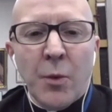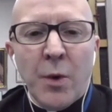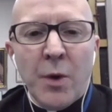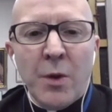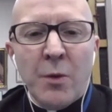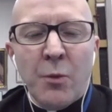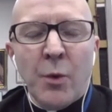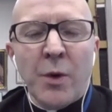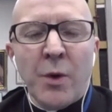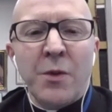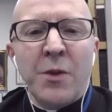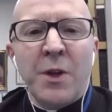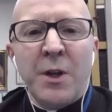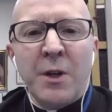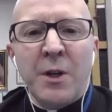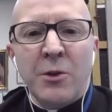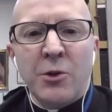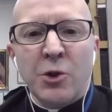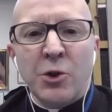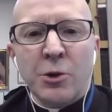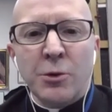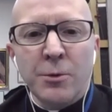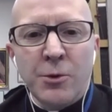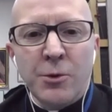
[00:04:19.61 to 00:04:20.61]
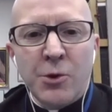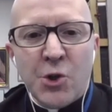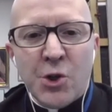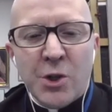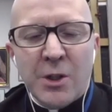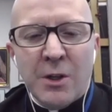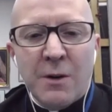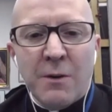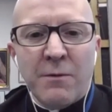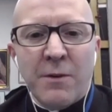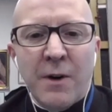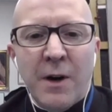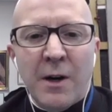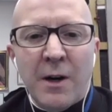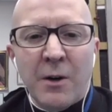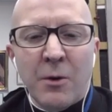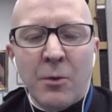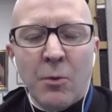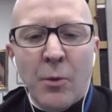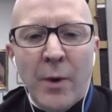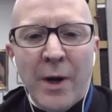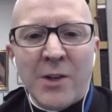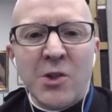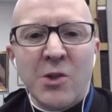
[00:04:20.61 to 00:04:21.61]
with the intrusion of our
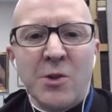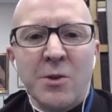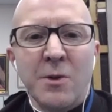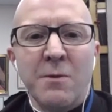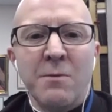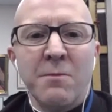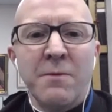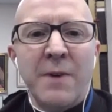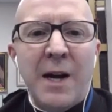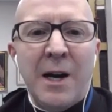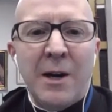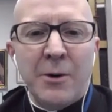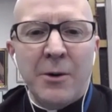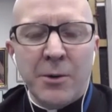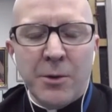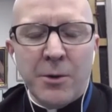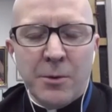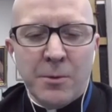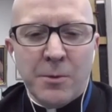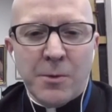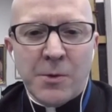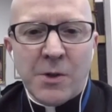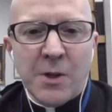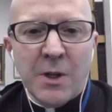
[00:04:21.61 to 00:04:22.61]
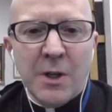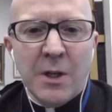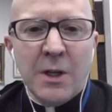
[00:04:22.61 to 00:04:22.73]
Western values